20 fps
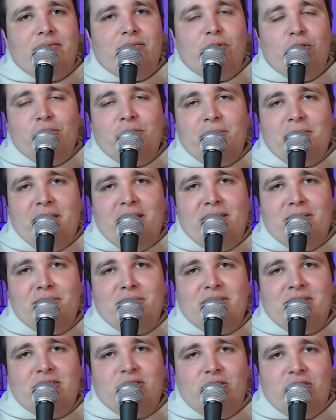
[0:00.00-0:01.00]
Full Grip
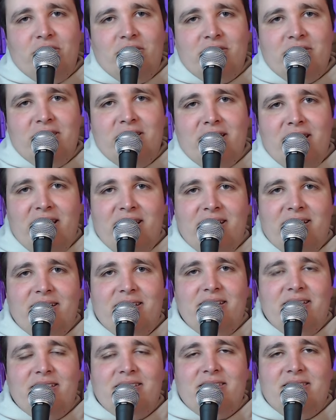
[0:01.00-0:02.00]
Games GLC night
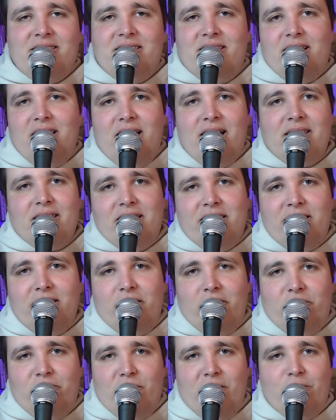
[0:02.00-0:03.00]
is the highlight
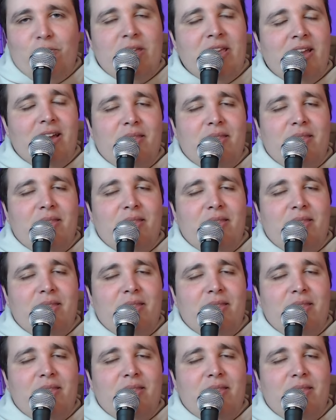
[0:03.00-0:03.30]
of my week.